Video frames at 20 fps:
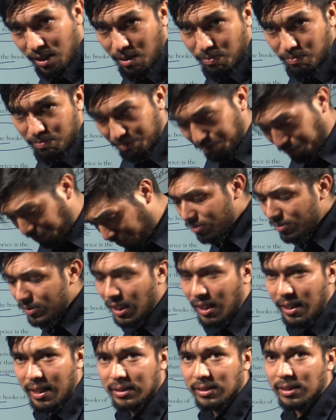of
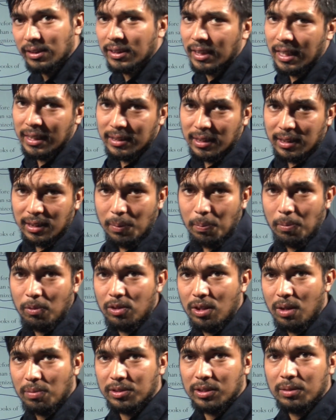exercising the
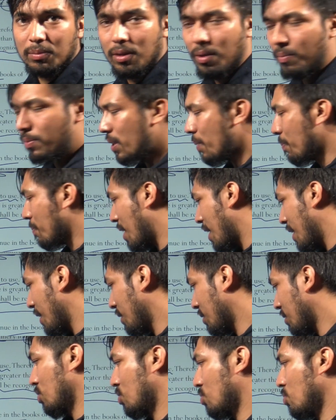put option from the
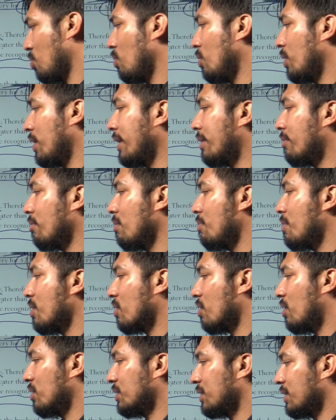buyer, so it will be
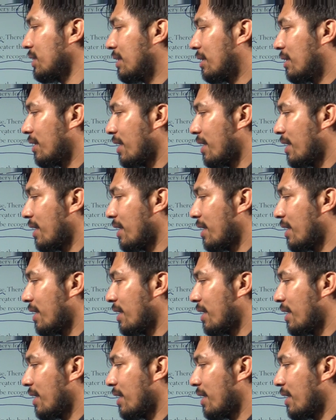considered